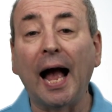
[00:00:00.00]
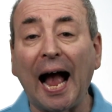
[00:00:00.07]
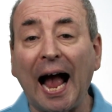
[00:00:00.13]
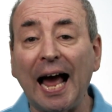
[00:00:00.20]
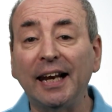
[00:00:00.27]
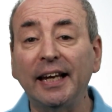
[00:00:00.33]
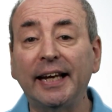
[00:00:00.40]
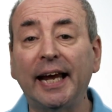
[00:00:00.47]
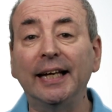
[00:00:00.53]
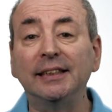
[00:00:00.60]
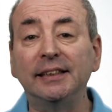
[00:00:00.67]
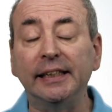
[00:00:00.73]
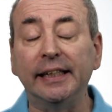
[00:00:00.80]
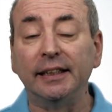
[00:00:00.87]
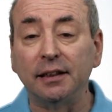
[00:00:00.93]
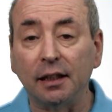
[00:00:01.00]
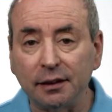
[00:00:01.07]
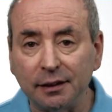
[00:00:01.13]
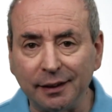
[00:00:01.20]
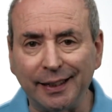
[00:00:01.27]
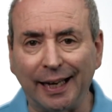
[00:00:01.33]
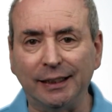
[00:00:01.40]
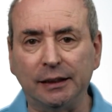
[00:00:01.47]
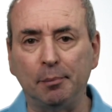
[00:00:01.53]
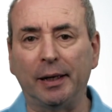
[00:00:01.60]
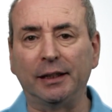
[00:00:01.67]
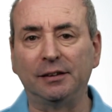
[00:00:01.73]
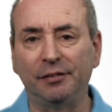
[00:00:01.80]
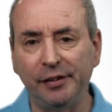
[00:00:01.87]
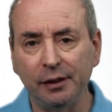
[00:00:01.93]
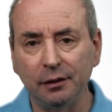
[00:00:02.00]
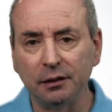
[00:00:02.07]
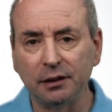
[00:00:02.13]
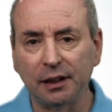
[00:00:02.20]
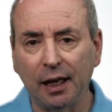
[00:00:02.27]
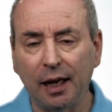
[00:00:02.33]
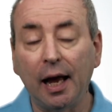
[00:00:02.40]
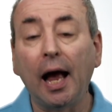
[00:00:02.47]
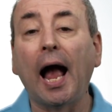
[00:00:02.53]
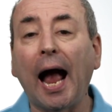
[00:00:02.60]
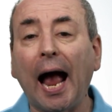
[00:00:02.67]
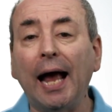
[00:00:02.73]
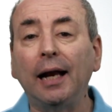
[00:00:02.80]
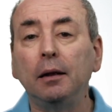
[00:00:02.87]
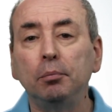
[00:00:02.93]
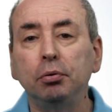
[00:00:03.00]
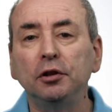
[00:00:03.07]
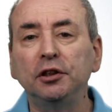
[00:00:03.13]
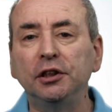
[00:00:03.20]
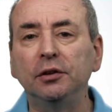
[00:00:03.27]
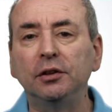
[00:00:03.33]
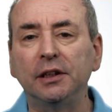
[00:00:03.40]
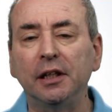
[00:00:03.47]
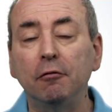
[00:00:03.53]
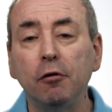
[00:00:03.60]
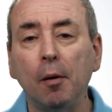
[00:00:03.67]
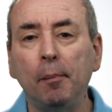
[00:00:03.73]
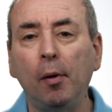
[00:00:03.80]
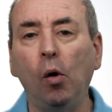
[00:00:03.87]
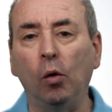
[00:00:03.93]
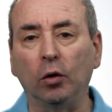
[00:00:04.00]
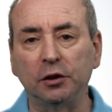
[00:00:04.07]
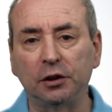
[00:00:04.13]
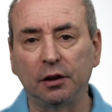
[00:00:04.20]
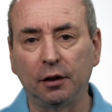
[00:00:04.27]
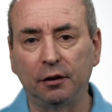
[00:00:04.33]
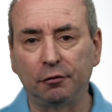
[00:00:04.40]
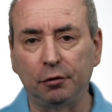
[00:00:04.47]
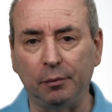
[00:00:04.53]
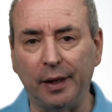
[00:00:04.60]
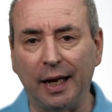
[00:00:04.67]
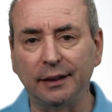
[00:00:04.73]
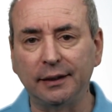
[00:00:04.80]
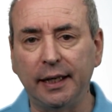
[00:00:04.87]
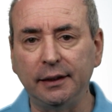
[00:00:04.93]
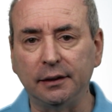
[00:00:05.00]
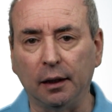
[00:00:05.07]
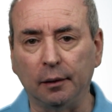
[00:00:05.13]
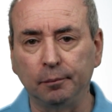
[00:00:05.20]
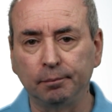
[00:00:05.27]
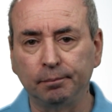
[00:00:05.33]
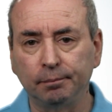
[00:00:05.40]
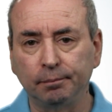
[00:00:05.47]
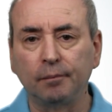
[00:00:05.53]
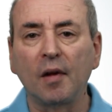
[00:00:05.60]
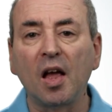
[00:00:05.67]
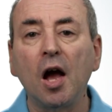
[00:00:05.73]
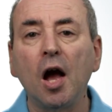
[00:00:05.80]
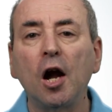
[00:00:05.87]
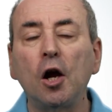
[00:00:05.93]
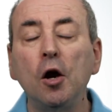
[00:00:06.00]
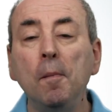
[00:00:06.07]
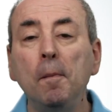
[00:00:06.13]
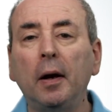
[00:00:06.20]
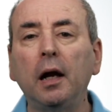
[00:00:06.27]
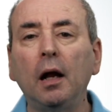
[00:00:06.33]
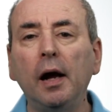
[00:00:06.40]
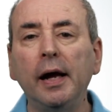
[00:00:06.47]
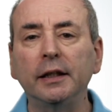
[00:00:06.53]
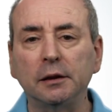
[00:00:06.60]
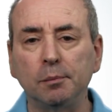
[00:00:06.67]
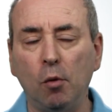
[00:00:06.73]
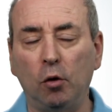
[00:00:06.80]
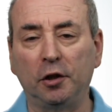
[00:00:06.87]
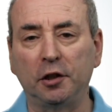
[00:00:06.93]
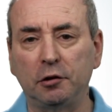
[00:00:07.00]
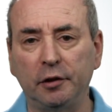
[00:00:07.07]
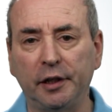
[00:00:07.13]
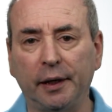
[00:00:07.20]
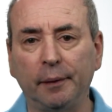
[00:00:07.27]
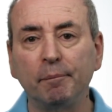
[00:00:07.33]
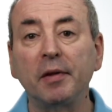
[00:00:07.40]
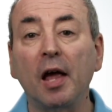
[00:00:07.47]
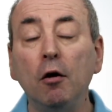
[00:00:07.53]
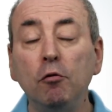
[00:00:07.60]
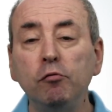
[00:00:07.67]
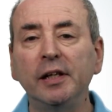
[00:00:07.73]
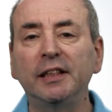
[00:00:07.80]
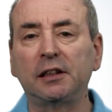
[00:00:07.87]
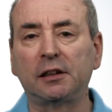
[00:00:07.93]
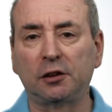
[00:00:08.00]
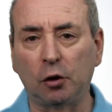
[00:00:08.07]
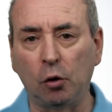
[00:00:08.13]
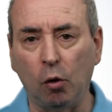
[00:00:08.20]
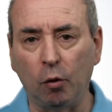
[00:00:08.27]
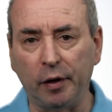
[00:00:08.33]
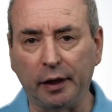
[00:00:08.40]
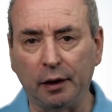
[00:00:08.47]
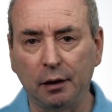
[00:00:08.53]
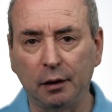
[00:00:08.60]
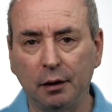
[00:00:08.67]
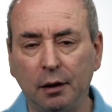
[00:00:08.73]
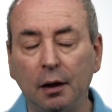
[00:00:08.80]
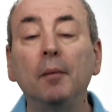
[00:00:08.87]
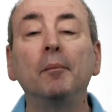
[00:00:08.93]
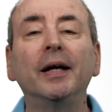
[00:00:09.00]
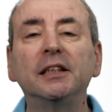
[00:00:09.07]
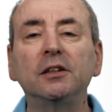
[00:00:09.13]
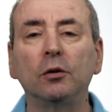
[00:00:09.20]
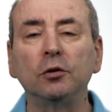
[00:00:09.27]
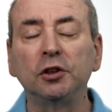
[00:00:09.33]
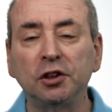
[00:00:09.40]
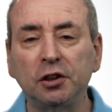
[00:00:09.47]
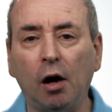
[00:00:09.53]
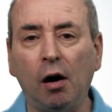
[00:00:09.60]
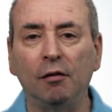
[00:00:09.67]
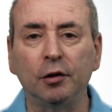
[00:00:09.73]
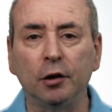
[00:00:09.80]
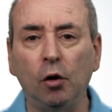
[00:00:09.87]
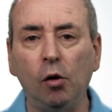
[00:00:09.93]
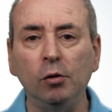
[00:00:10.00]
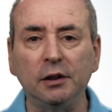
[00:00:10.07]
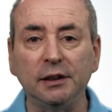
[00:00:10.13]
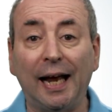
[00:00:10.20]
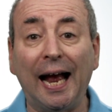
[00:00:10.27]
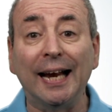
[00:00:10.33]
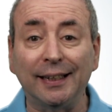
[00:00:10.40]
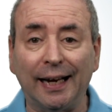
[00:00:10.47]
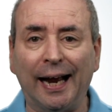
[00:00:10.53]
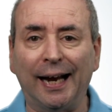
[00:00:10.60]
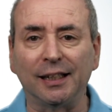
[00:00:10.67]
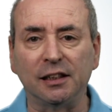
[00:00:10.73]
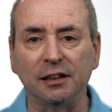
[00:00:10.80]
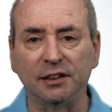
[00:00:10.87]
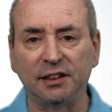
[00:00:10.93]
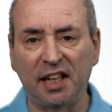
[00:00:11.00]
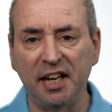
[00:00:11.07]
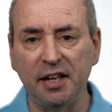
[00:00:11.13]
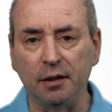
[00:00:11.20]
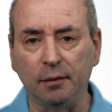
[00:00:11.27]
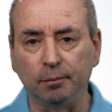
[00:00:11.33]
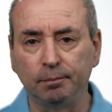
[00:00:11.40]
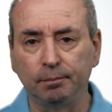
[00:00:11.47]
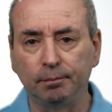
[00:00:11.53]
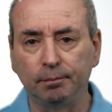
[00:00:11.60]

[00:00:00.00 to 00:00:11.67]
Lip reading: allocating it to database fields and producing reports from that data, compliance monitoring and risk scoring based on staff logs and actions taken,